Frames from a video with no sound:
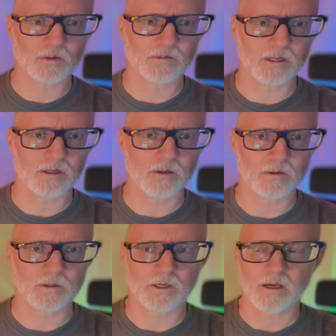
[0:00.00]

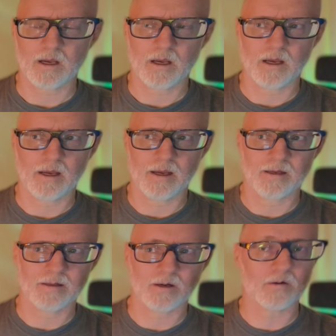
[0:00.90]
videos and
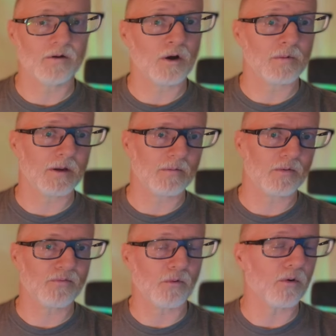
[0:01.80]
they don't know me
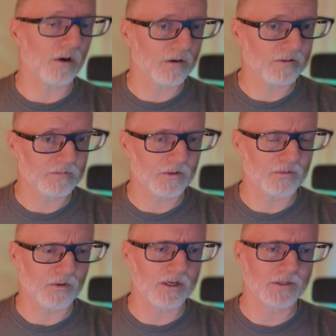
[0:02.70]
before
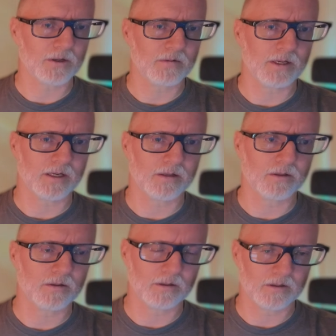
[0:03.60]
before I started making
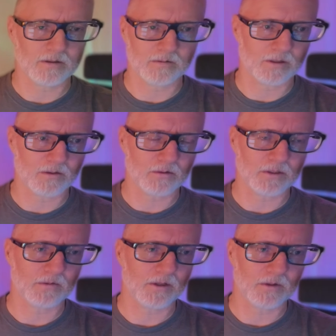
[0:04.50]
uh, you know Twitch
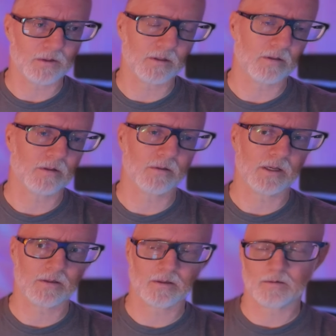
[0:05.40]
videos in
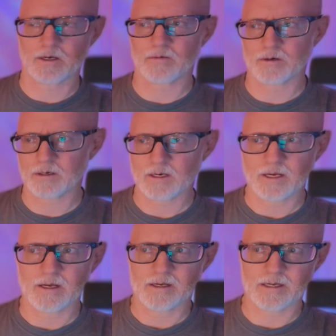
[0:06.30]
2000 whatever
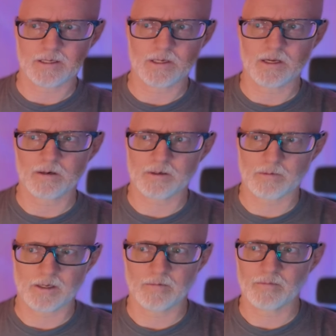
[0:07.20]
19 or
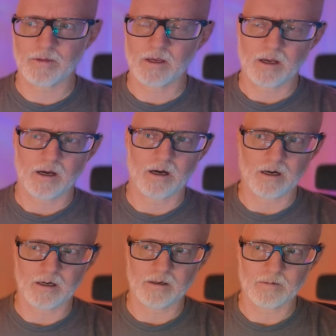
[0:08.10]
something
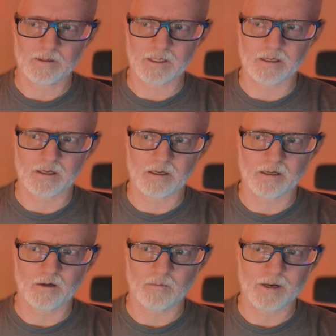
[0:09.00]
uh, you
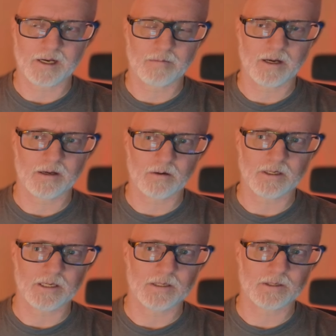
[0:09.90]
know, back in my yoga
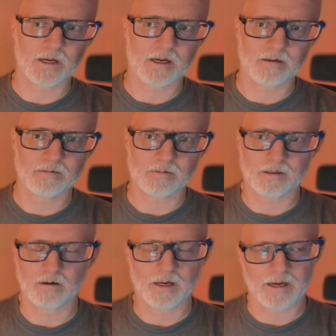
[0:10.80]
days, I, you
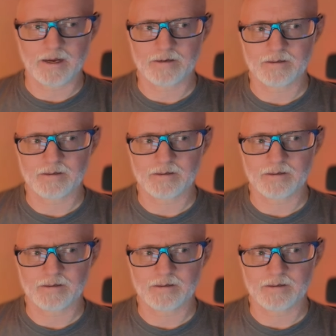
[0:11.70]
know, I had,